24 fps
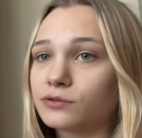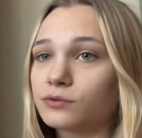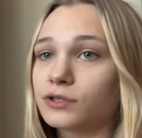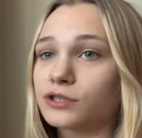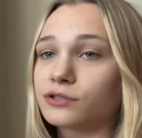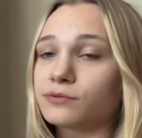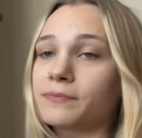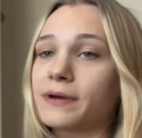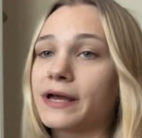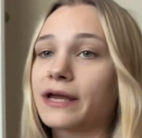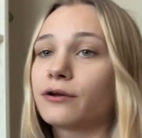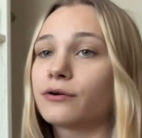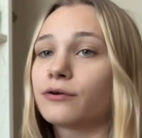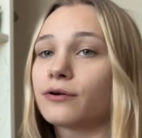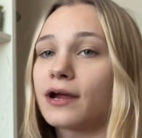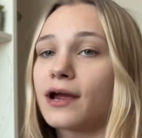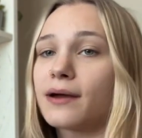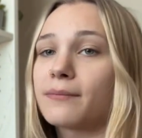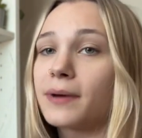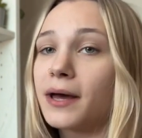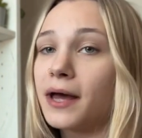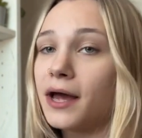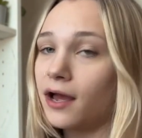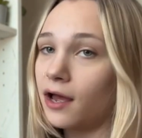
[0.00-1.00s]
which my
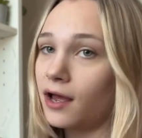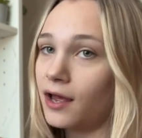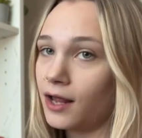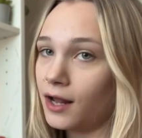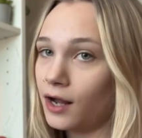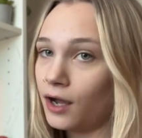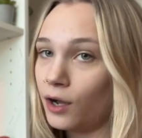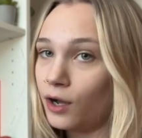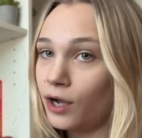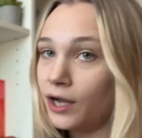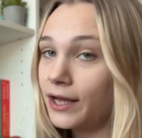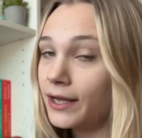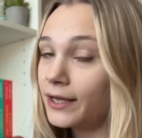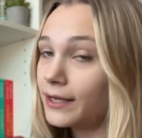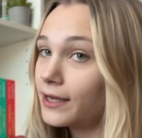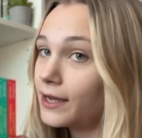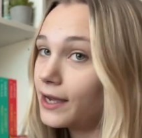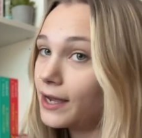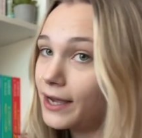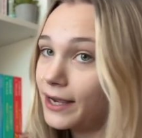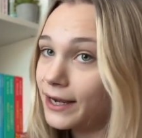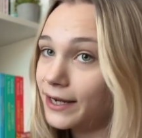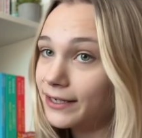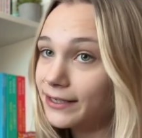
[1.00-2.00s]
grandma
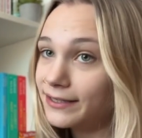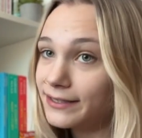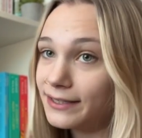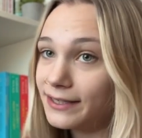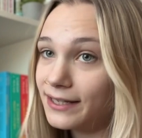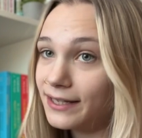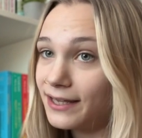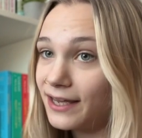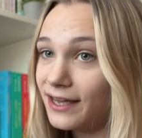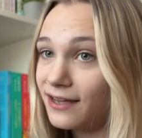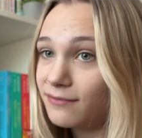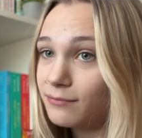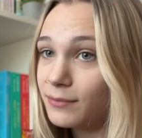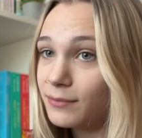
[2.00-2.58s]
kindly gave